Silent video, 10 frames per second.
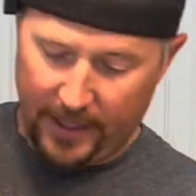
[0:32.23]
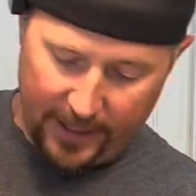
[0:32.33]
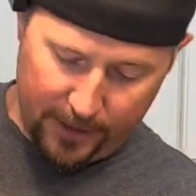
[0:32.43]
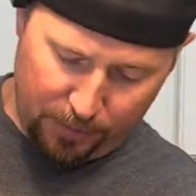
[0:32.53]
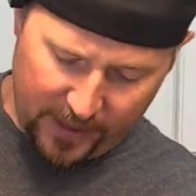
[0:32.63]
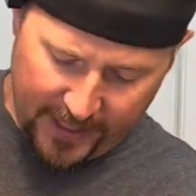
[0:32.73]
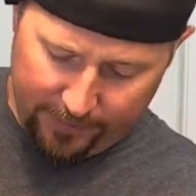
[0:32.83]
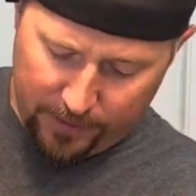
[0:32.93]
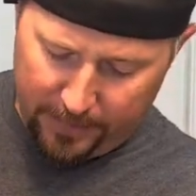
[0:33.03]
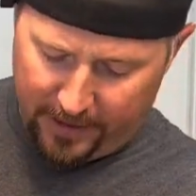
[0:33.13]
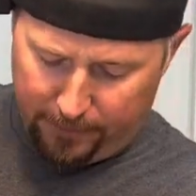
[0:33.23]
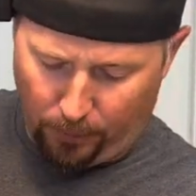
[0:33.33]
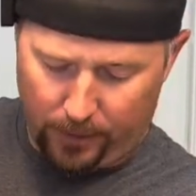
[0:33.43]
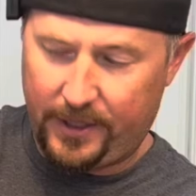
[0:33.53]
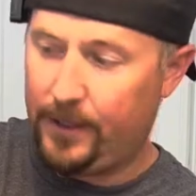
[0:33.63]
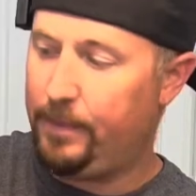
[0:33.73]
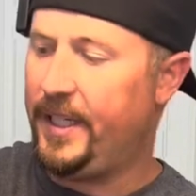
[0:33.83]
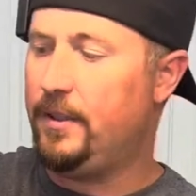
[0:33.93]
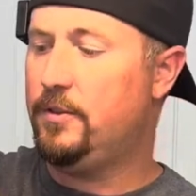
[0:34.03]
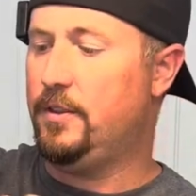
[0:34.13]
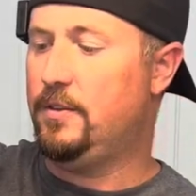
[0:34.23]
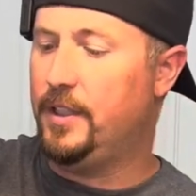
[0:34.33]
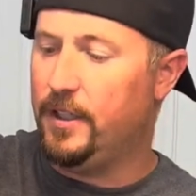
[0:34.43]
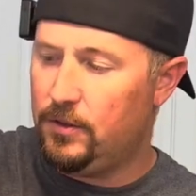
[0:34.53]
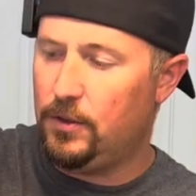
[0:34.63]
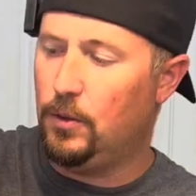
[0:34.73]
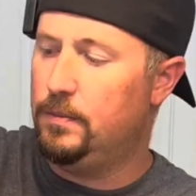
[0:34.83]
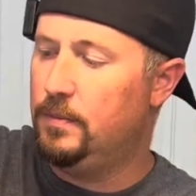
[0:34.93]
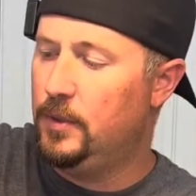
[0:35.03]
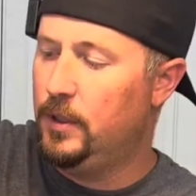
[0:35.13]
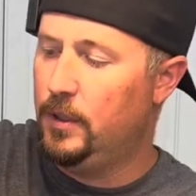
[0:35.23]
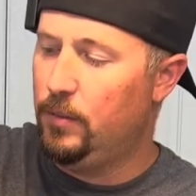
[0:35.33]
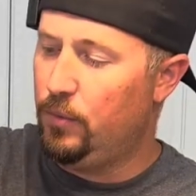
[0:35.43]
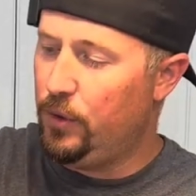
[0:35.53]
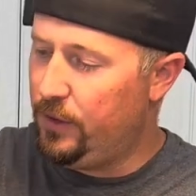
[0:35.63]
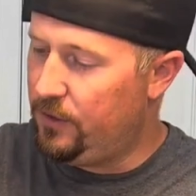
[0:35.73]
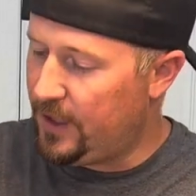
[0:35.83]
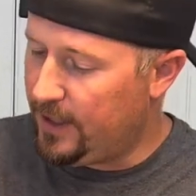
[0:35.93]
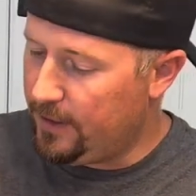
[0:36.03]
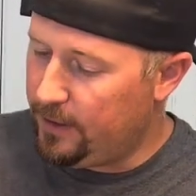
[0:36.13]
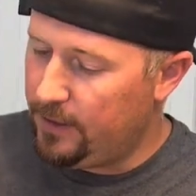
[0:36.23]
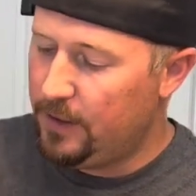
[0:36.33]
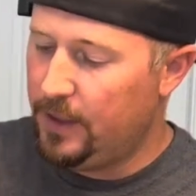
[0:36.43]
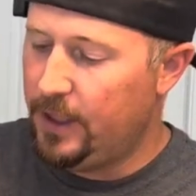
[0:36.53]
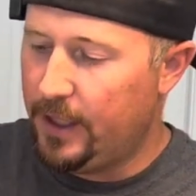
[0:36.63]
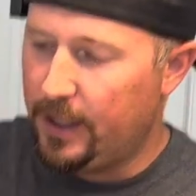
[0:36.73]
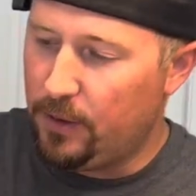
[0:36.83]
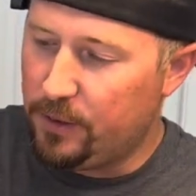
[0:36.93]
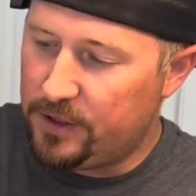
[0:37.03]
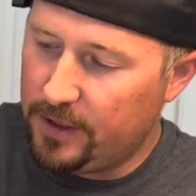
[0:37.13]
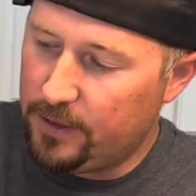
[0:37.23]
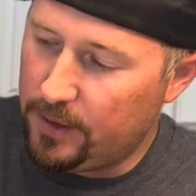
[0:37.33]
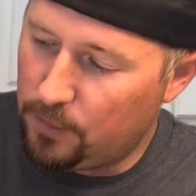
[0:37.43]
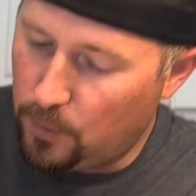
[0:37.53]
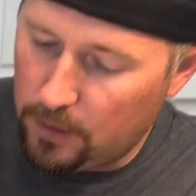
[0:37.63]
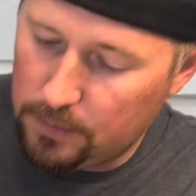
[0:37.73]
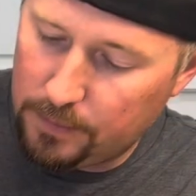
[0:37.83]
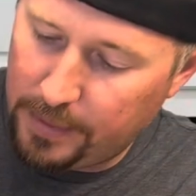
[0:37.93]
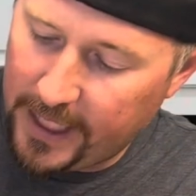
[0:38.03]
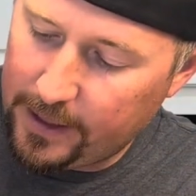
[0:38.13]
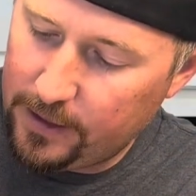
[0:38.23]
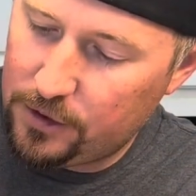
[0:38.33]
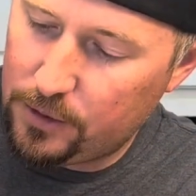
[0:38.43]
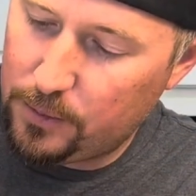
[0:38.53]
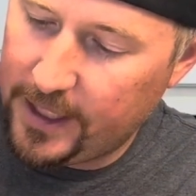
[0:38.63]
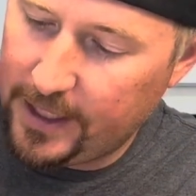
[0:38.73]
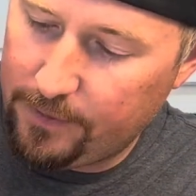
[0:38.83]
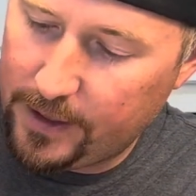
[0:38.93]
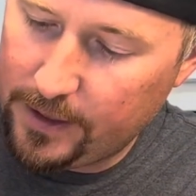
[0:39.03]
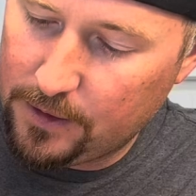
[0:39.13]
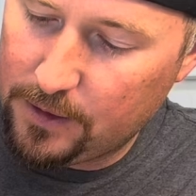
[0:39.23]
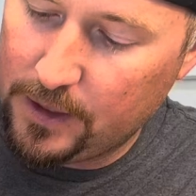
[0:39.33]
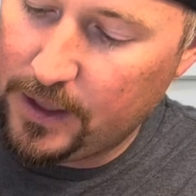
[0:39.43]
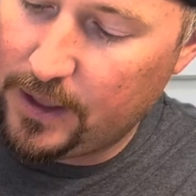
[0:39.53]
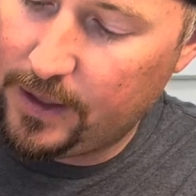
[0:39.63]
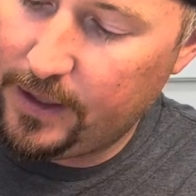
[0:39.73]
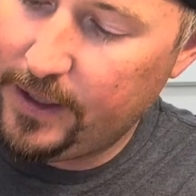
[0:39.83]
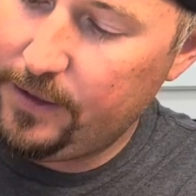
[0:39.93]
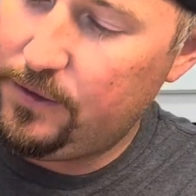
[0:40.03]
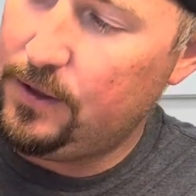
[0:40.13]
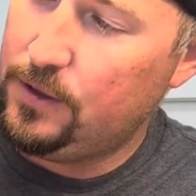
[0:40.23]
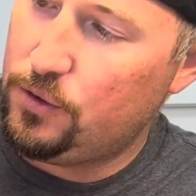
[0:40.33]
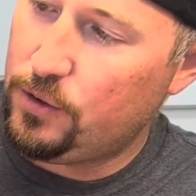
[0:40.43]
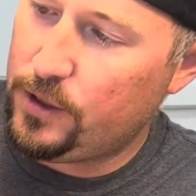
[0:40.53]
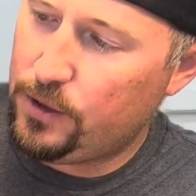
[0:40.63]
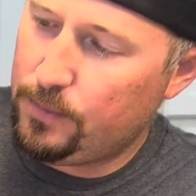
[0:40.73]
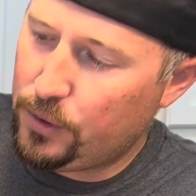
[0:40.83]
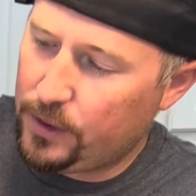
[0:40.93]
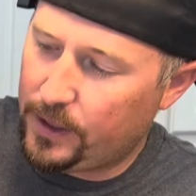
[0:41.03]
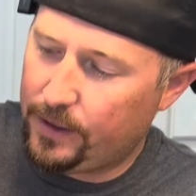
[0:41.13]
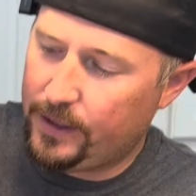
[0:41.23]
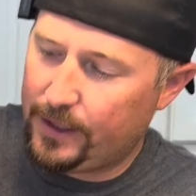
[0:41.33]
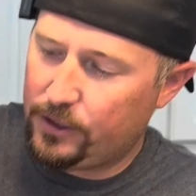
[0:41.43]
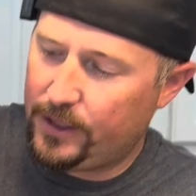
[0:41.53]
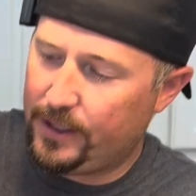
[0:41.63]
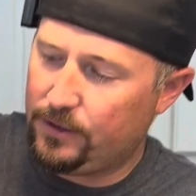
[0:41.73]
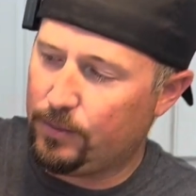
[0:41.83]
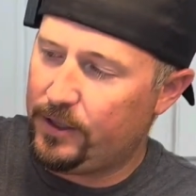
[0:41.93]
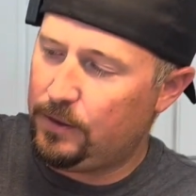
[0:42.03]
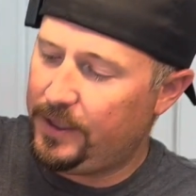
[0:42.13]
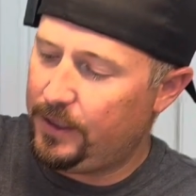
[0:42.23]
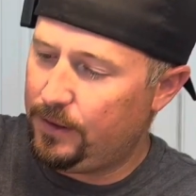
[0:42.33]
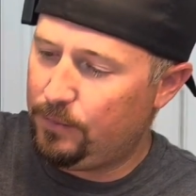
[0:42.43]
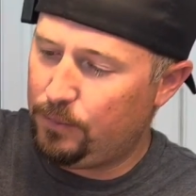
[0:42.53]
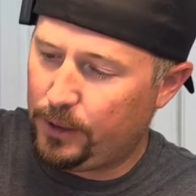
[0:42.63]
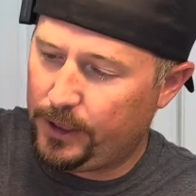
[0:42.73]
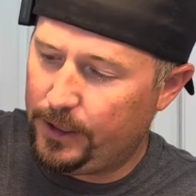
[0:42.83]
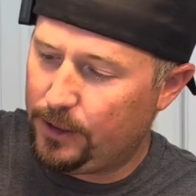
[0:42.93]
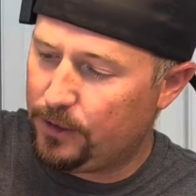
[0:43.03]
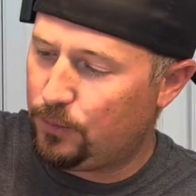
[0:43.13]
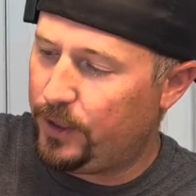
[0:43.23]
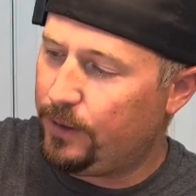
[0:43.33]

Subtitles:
It's pretty hefty, about 14 pounds it says, so pretty solid. You see it's well packaged. We have here a nice instruction book, and I think it actually has a recipe book in here as well.